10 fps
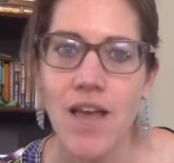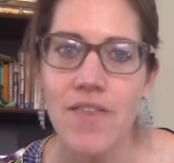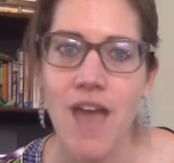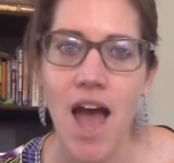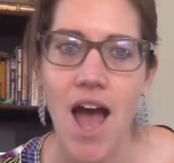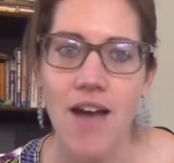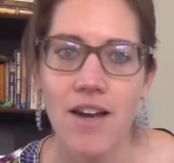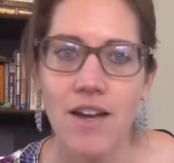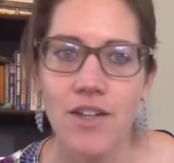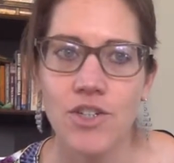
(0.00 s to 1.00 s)
that
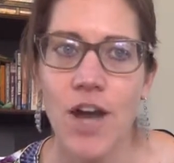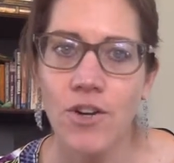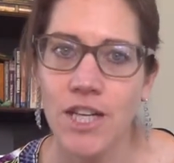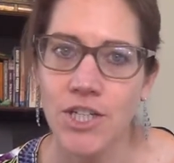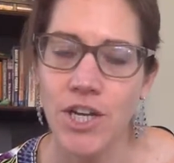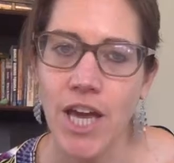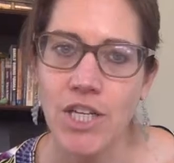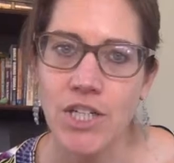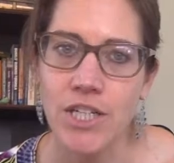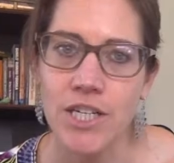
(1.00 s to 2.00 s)
general
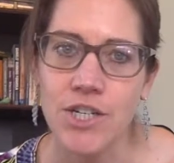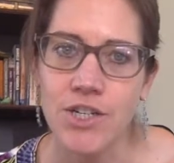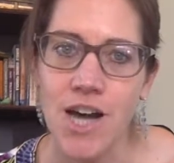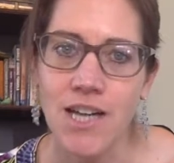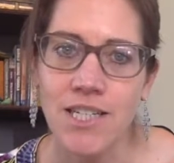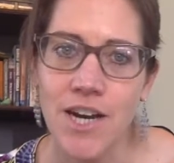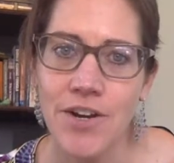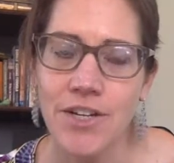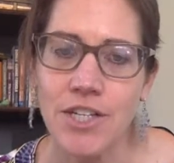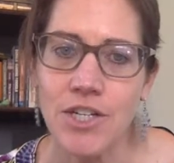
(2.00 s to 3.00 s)
education teachers, content
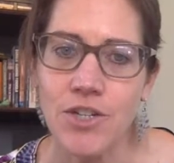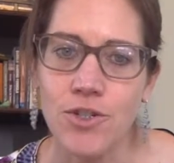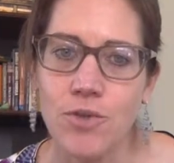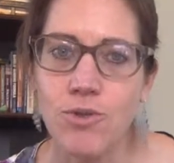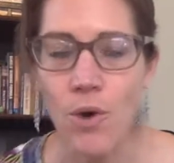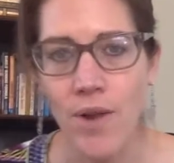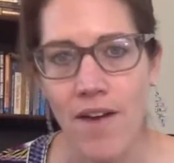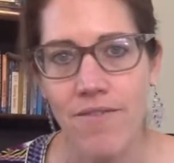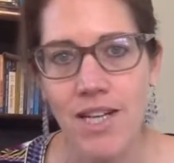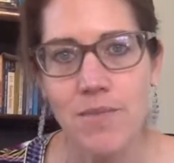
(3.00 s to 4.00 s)
area teachers who don't
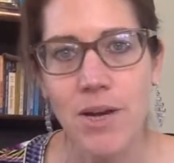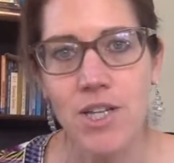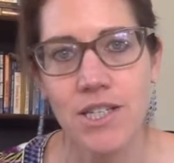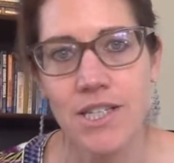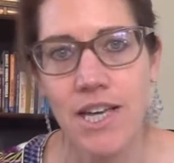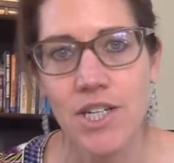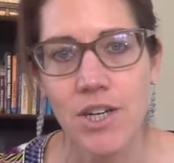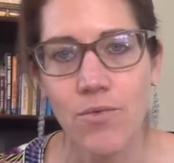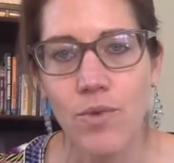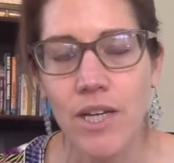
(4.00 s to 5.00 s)
have that
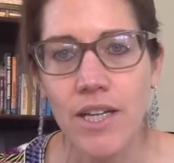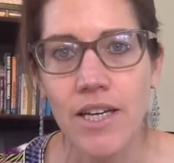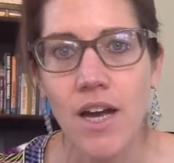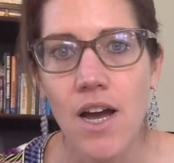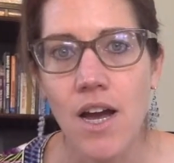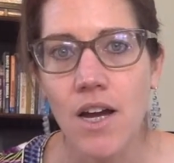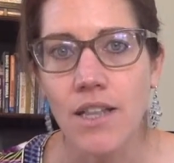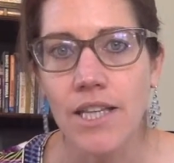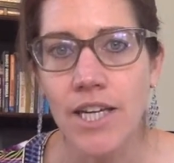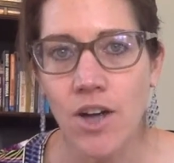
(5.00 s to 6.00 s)
specialization really
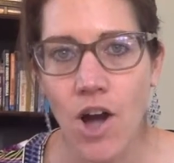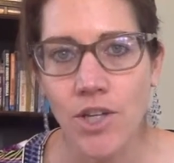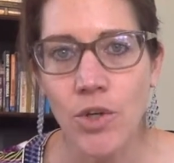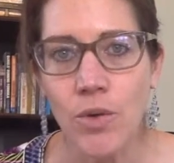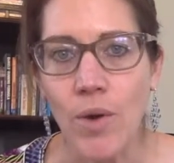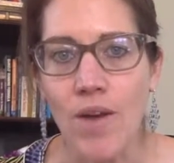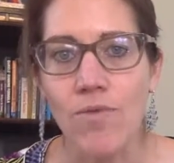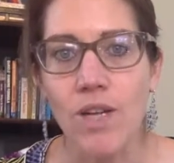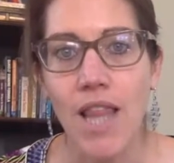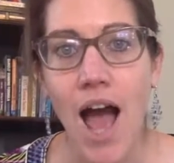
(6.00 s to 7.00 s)
lean on you and
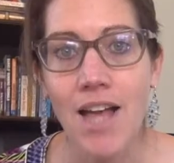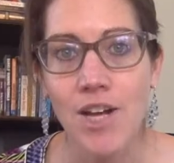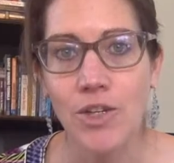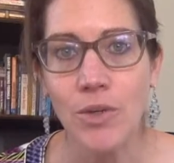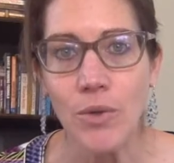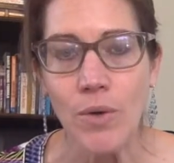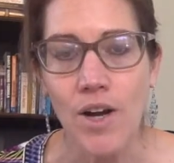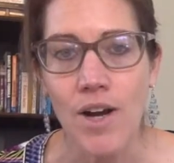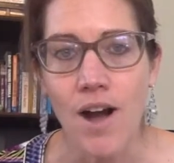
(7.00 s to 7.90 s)
rely on you,